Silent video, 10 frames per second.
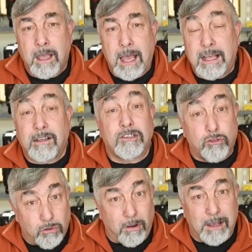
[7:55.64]
and I
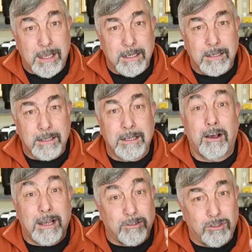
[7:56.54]

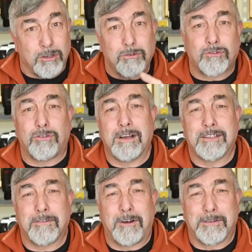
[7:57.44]
do try
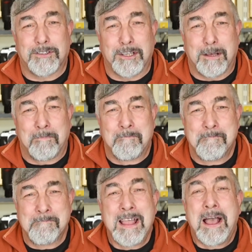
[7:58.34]
to answer them.
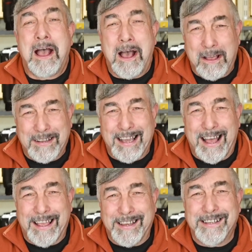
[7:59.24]
Okay,